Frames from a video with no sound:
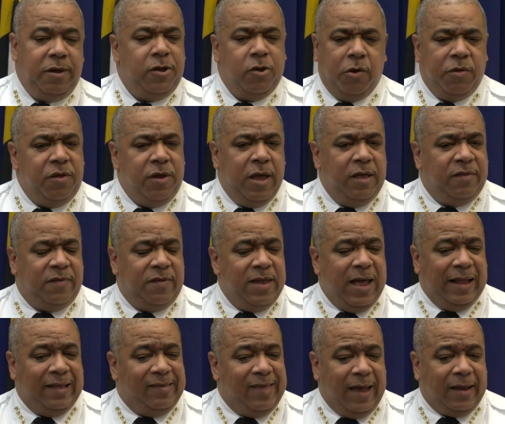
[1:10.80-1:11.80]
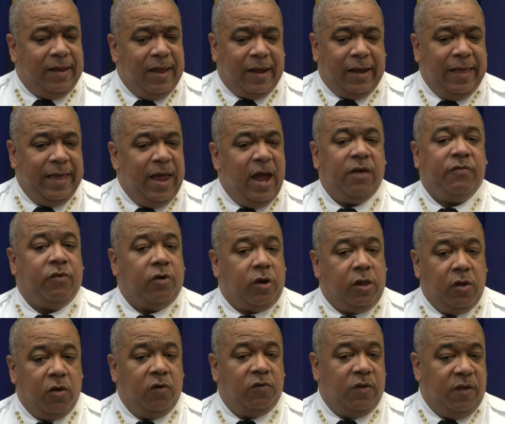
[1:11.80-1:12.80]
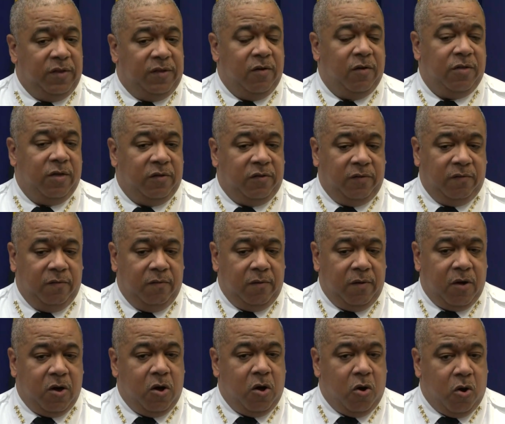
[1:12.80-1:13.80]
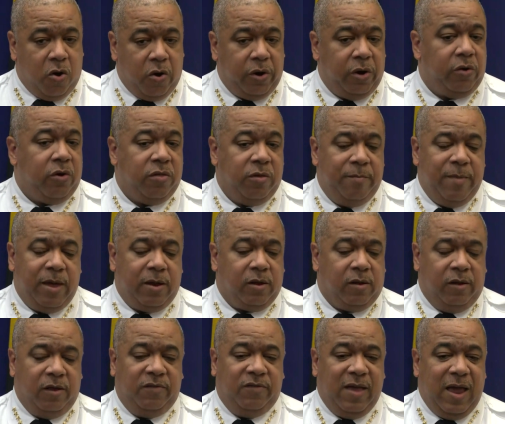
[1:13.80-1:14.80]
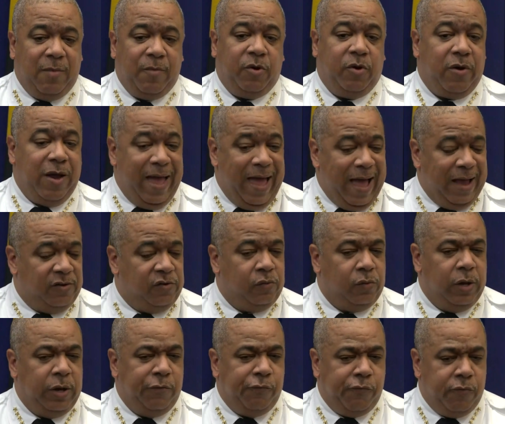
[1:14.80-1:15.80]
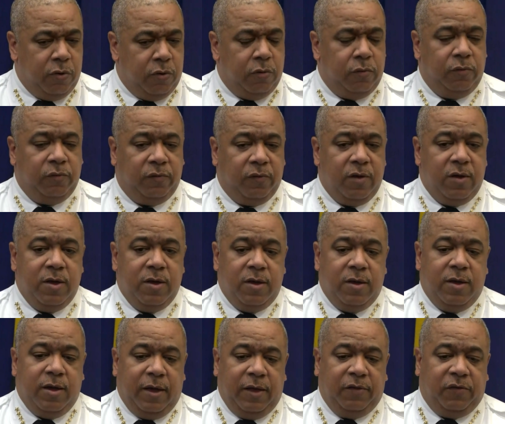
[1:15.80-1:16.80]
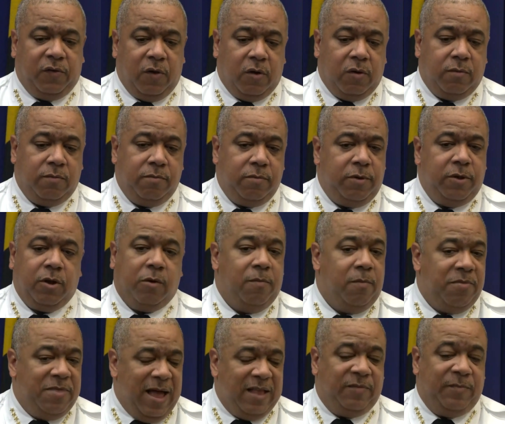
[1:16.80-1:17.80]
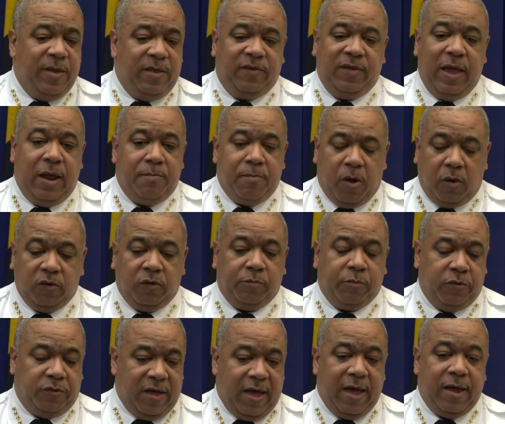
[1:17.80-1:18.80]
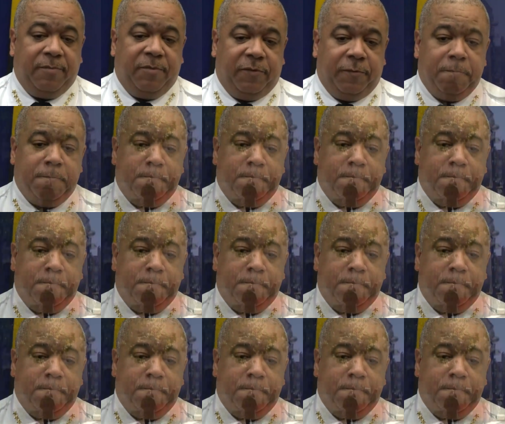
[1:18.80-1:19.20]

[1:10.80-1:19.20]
You know, it's not technically ever closed until this coroner or the medical examiner actually rules. And so, you know, that's been said multiple times.